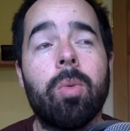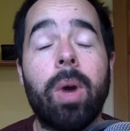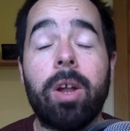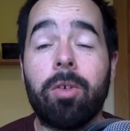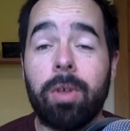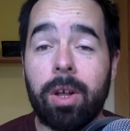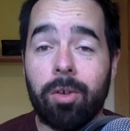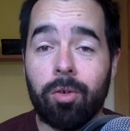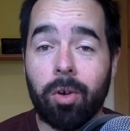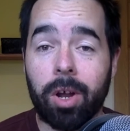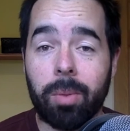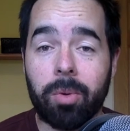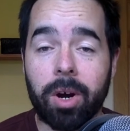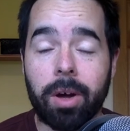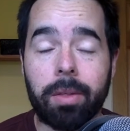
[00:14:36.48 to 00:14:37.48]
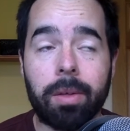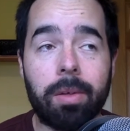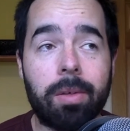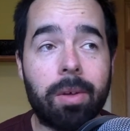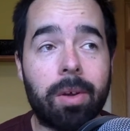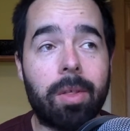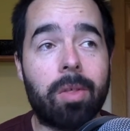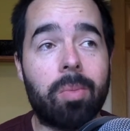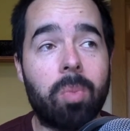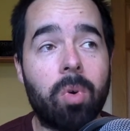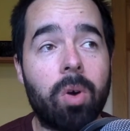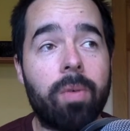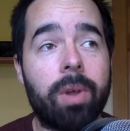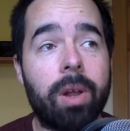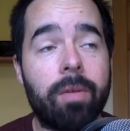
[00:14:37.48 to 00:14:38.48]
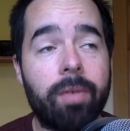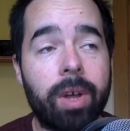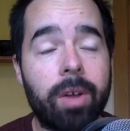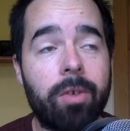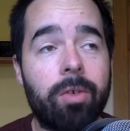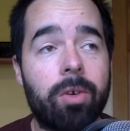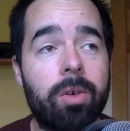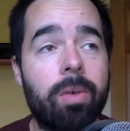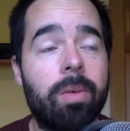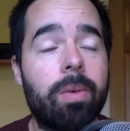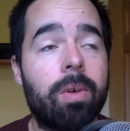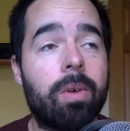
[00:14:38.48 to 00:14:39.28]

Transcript: actually enjoy the process, because it's more of an adventure,